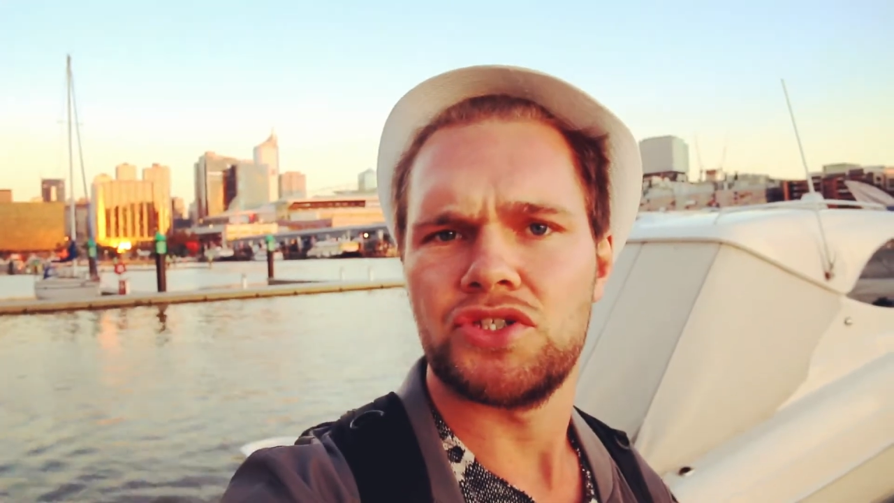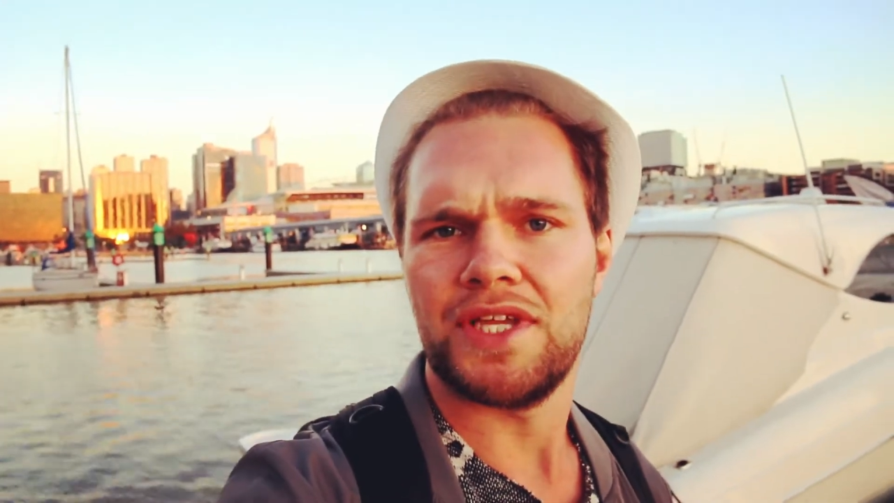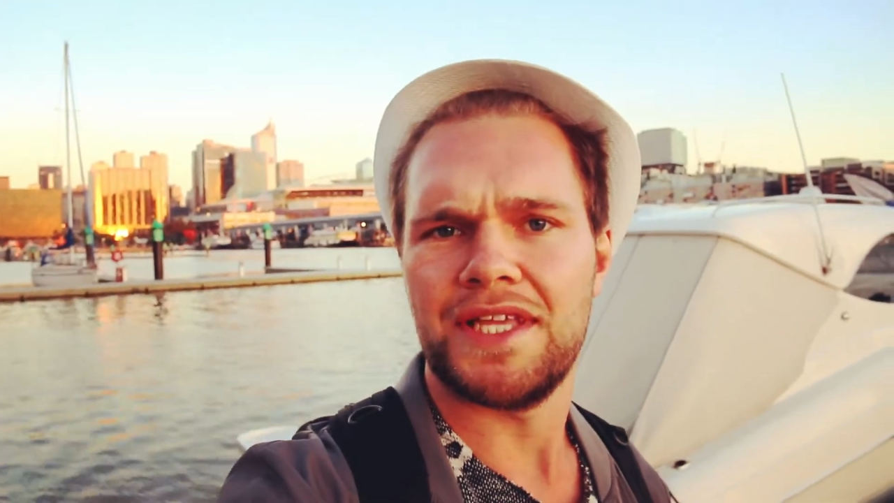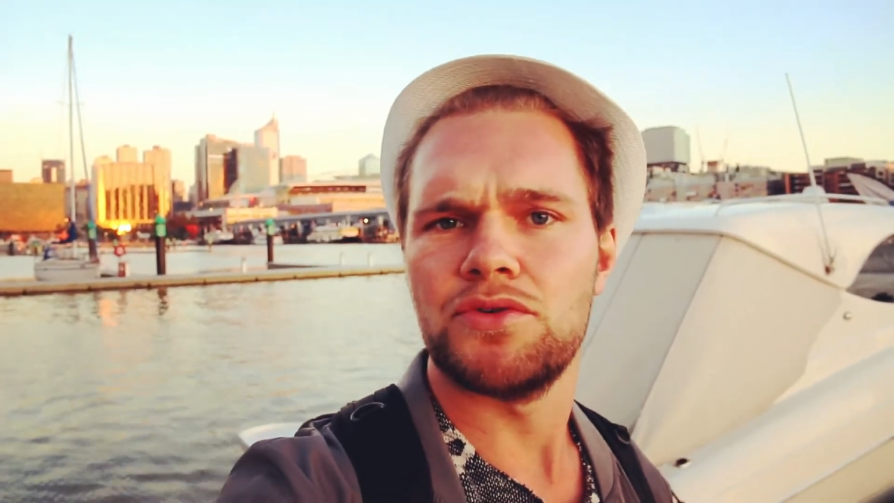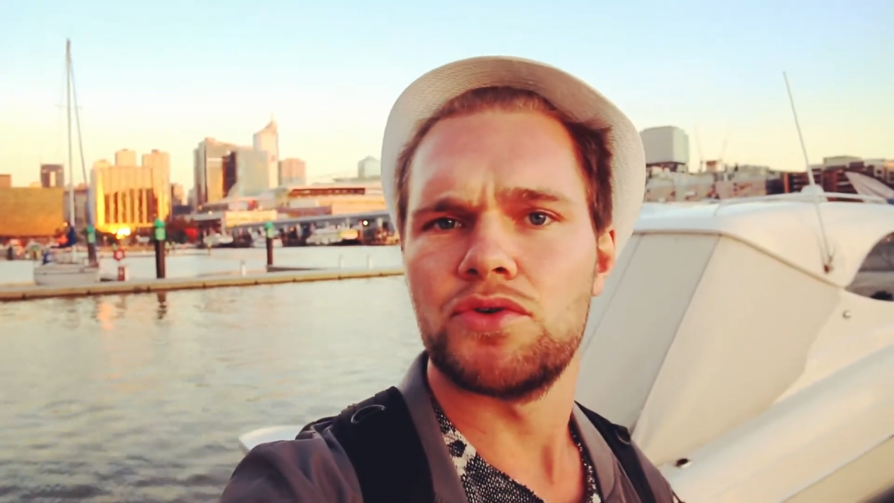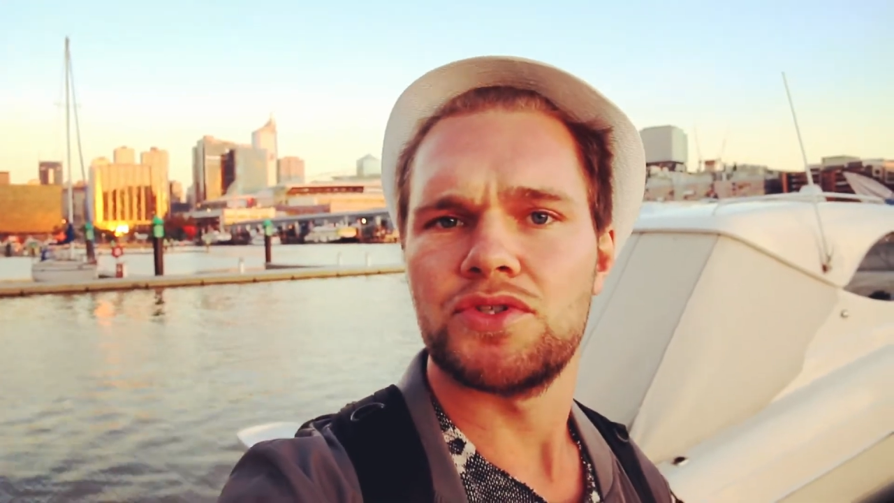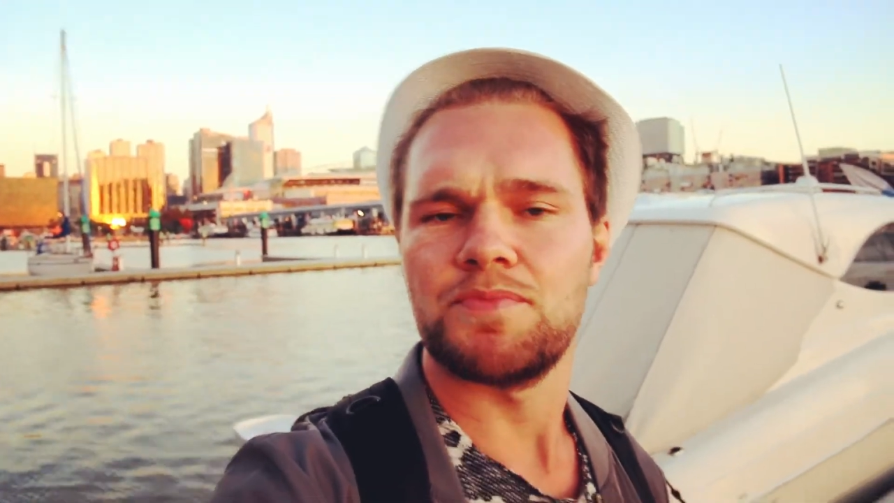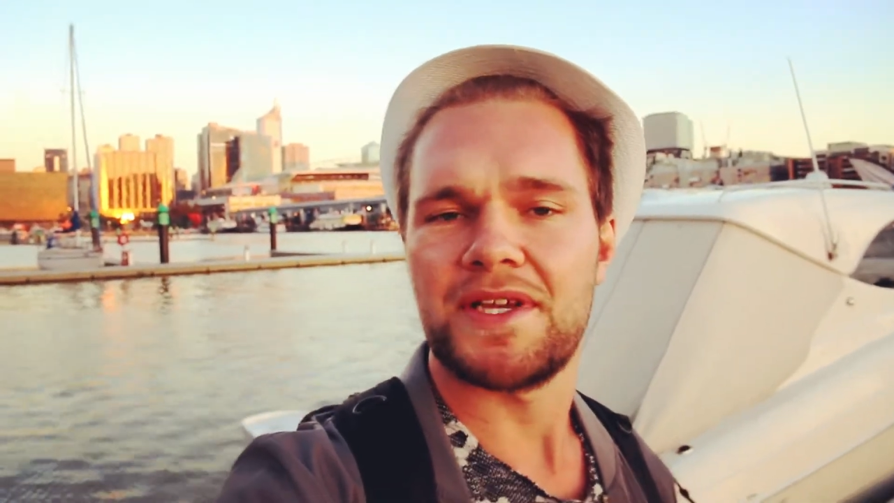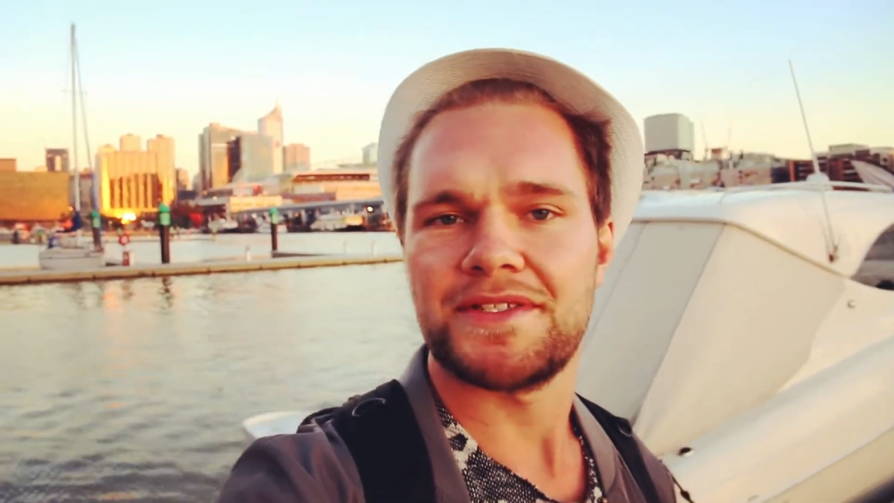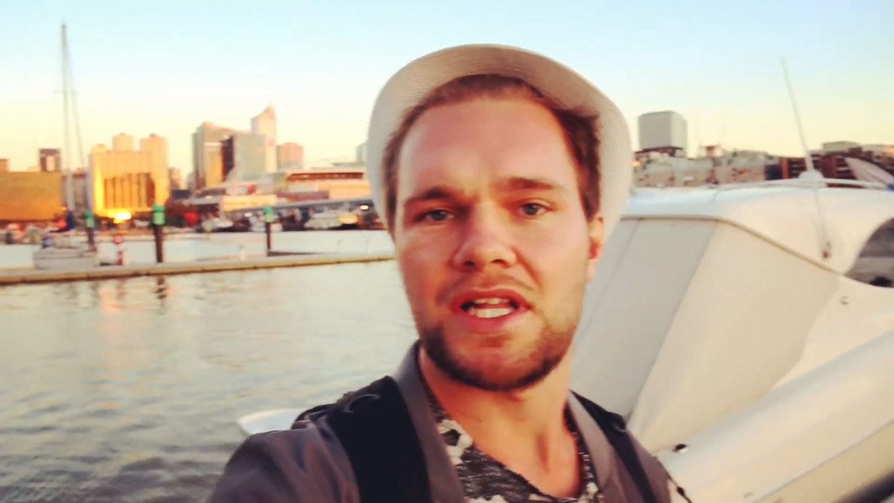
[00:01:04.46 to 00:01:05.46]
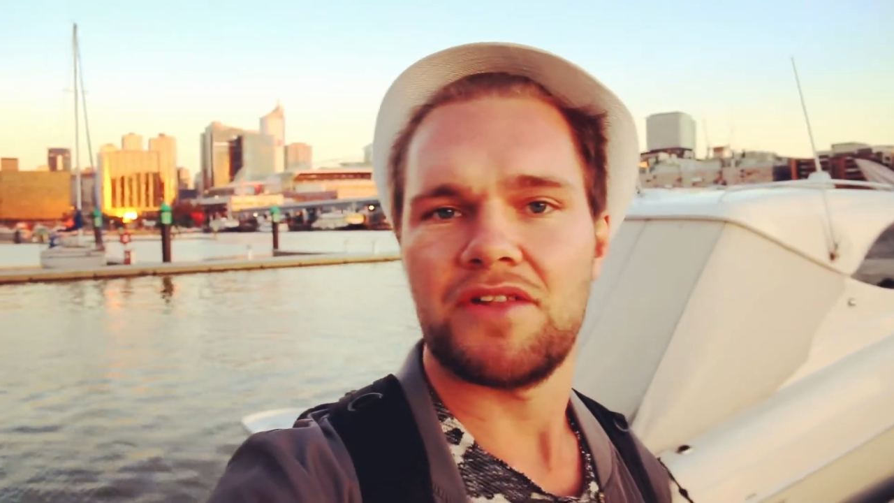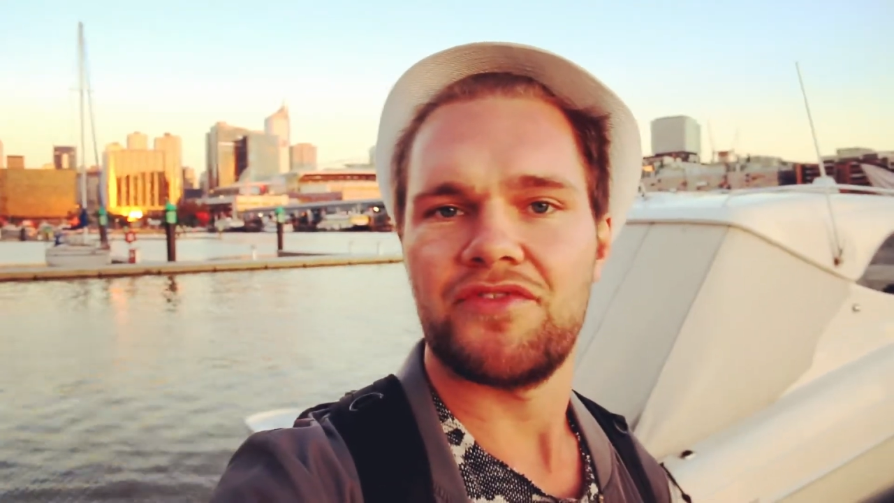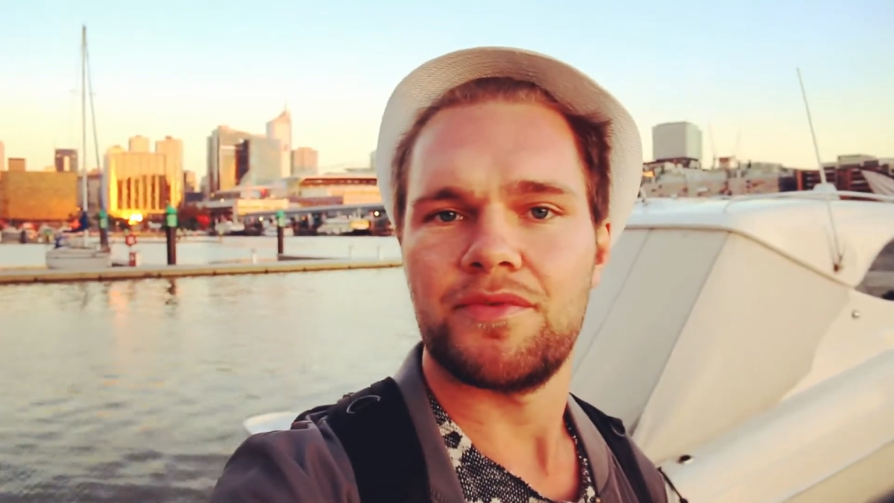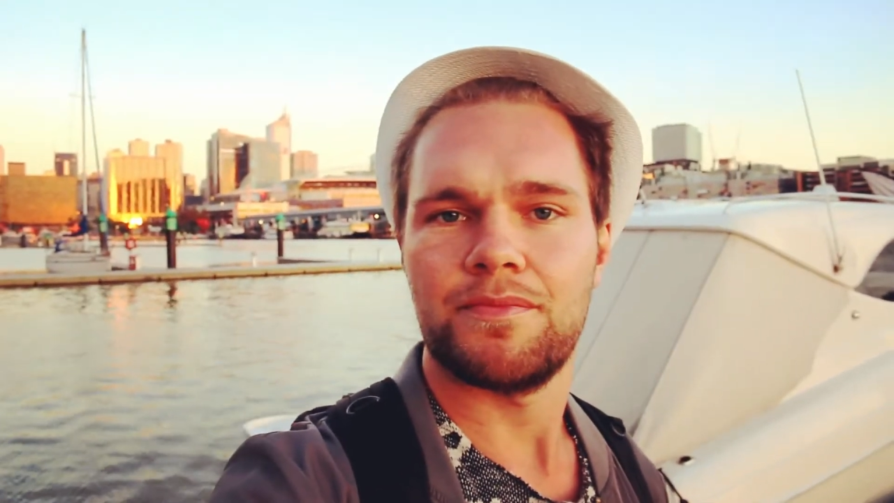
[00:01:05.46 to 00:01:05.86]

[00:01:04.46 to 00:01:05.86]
should introduce myself.